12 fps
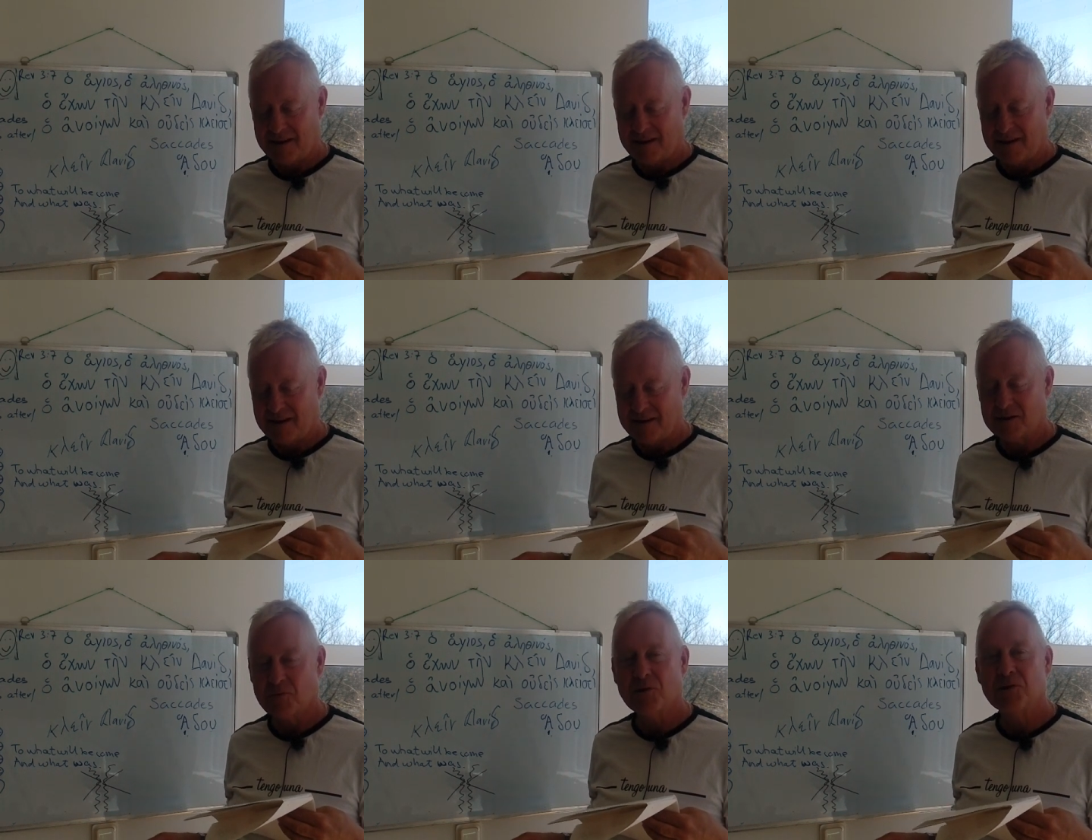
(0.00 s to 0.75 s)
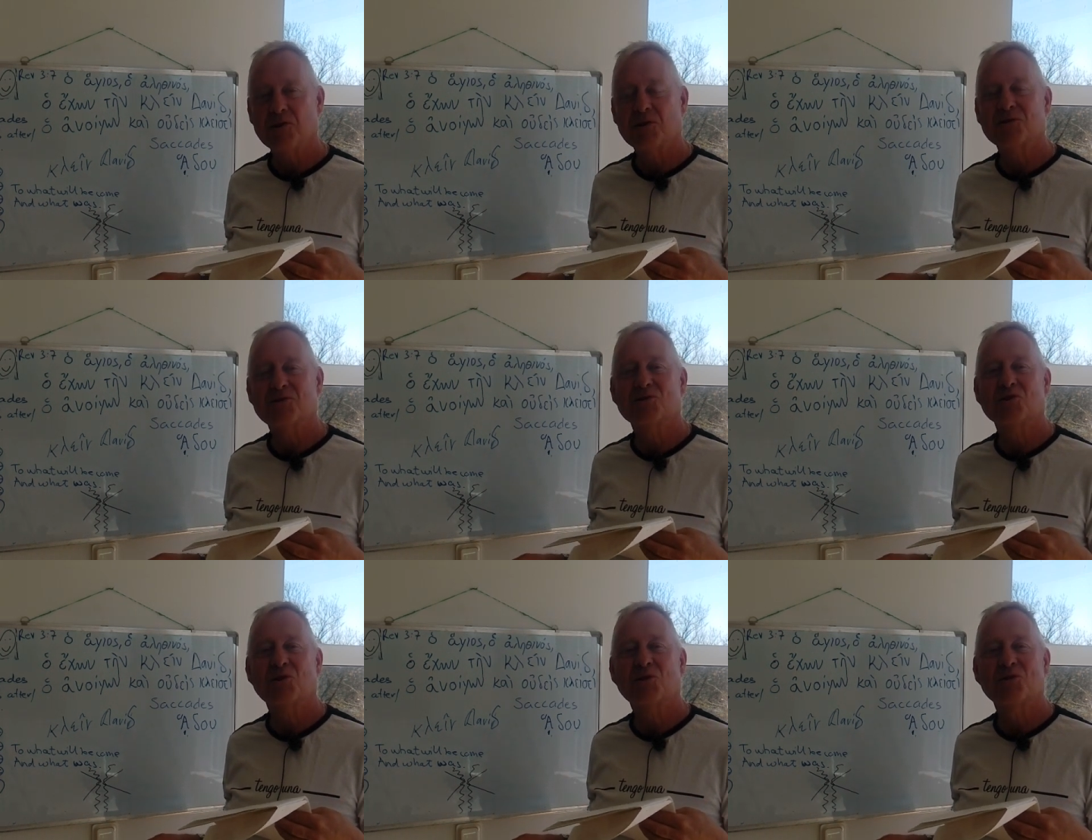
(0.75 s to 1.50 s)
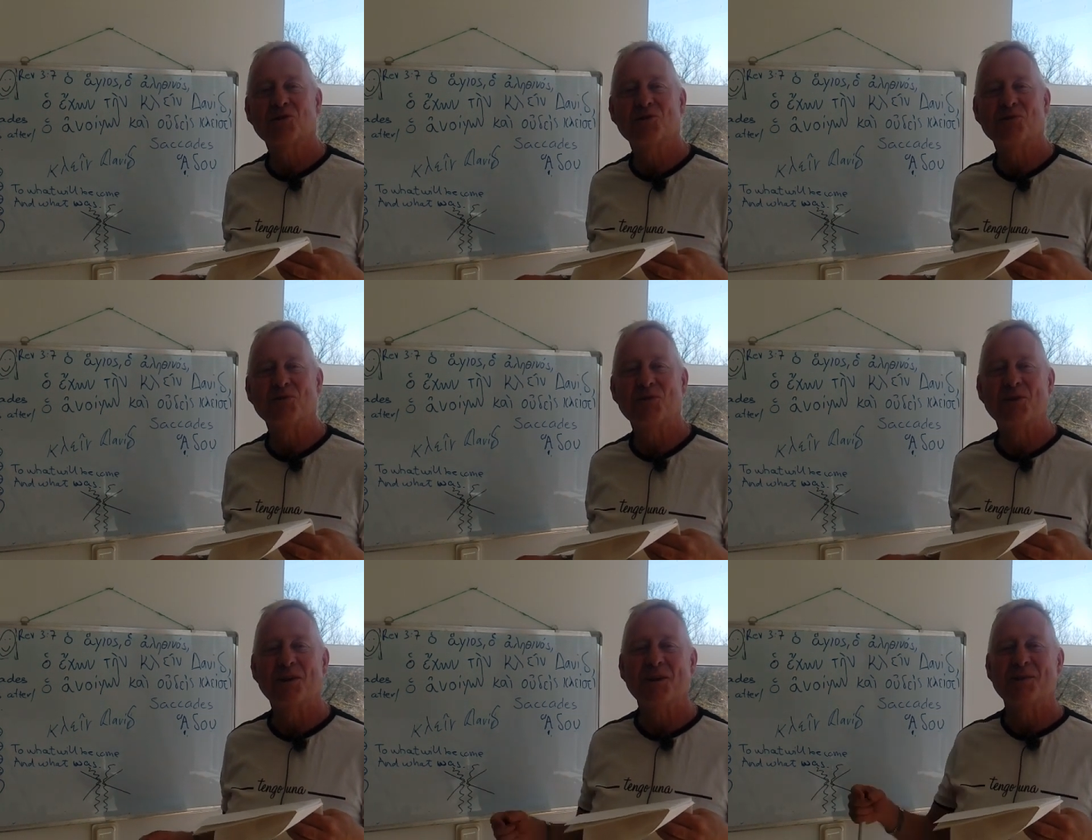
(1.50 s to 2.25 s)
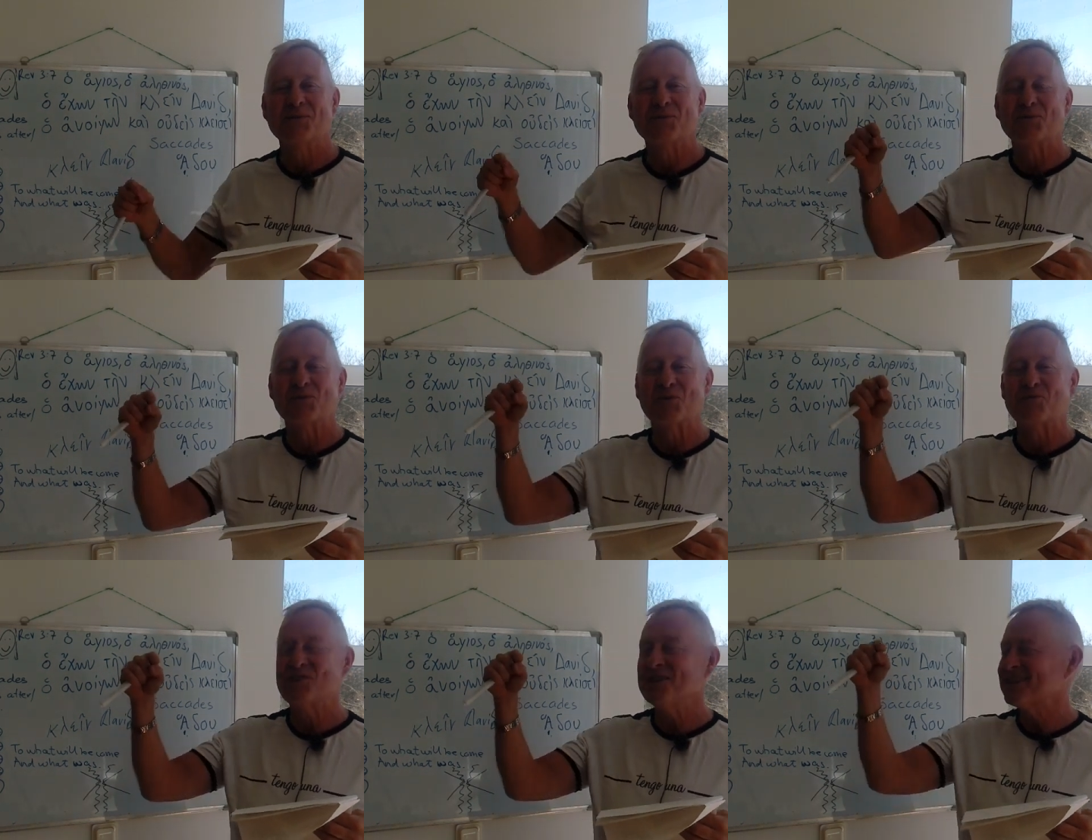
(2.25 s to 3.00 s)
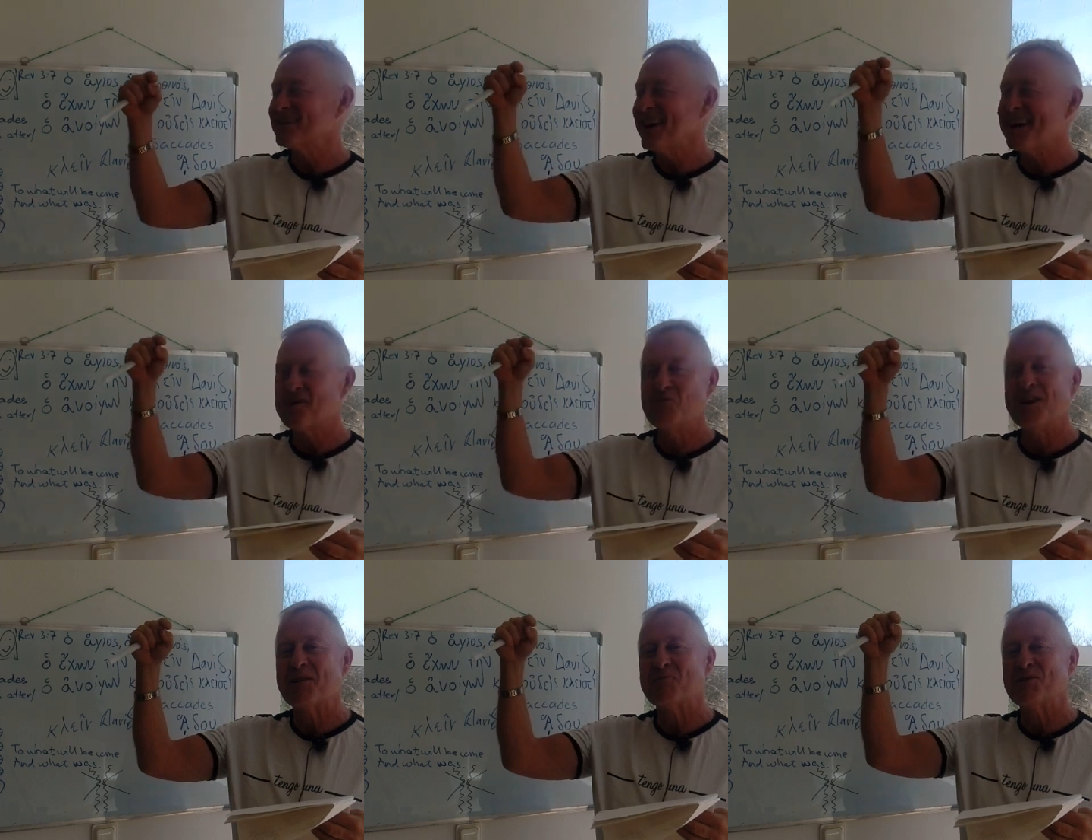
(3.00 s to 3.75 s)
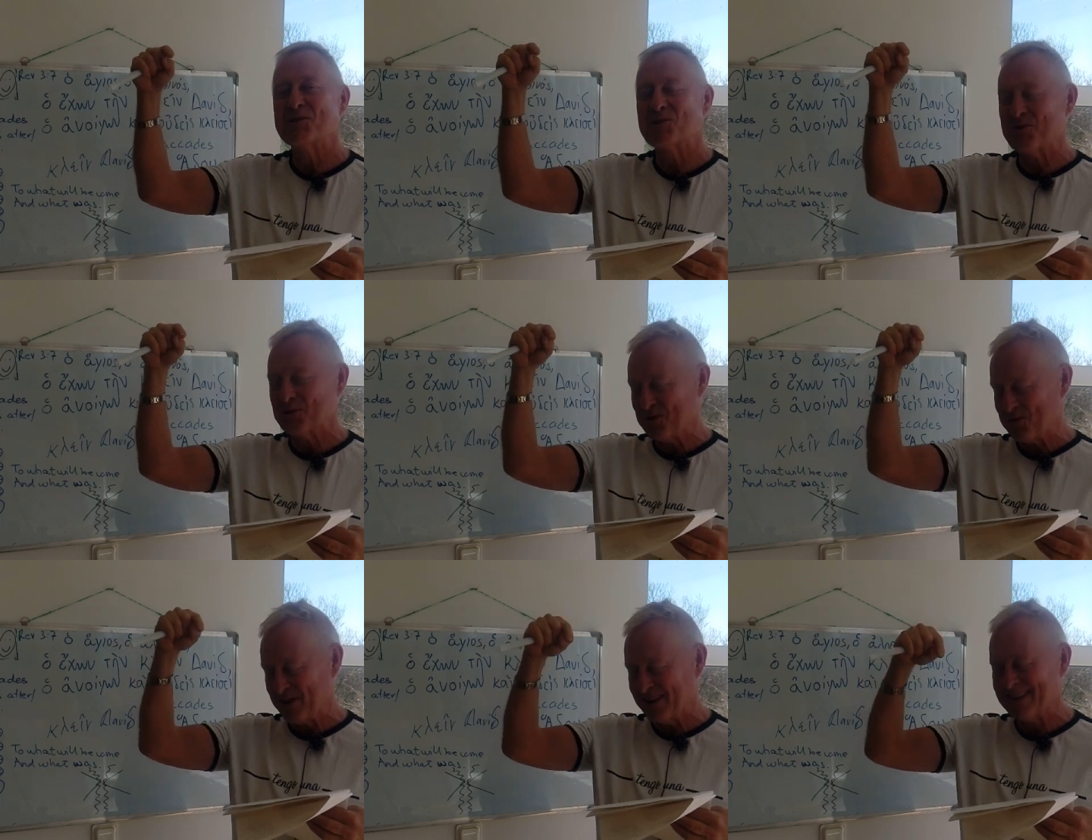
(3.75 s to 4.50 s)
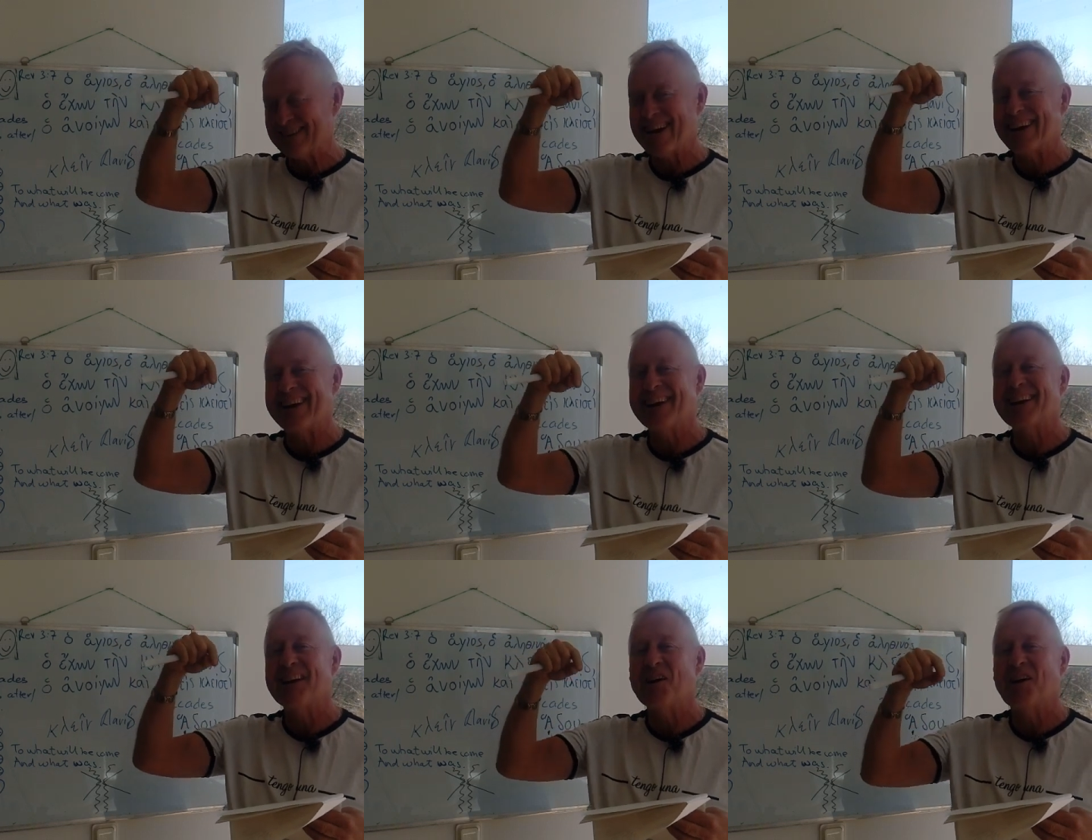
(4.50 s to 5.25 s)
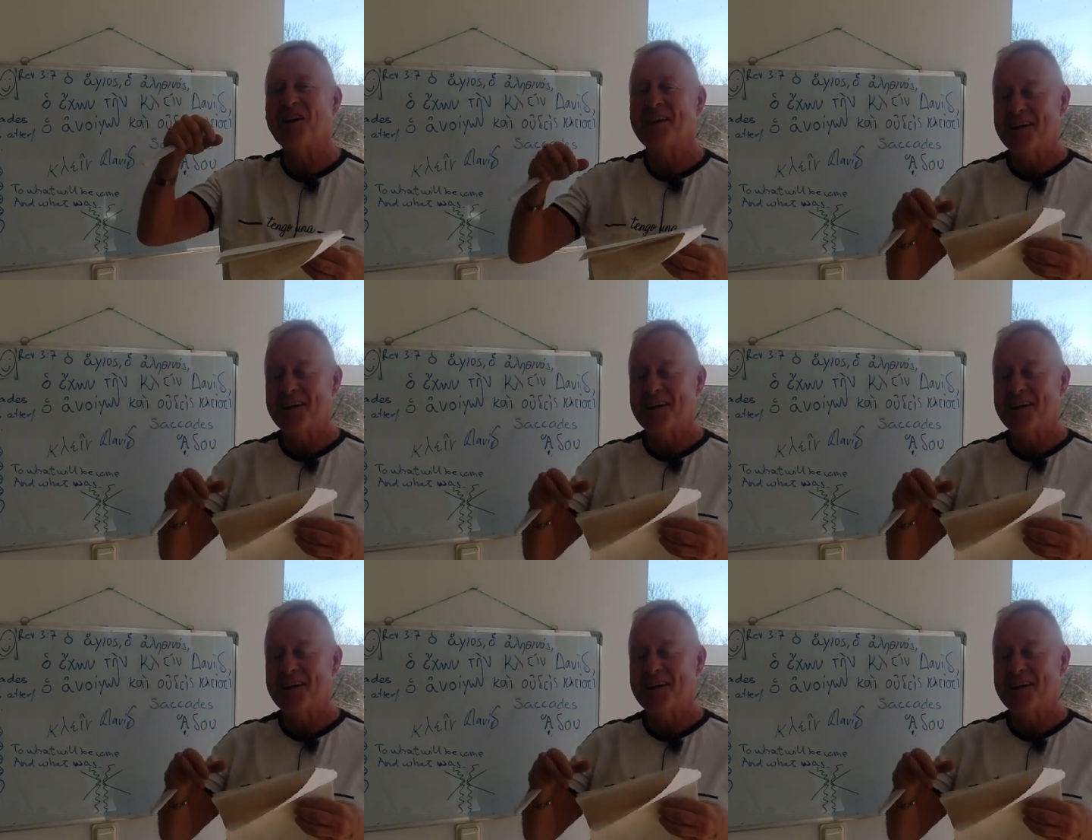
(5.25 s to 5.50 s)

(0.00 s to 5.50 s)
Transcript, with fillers: And we just started to sort of, just like when we started to understand Derrida,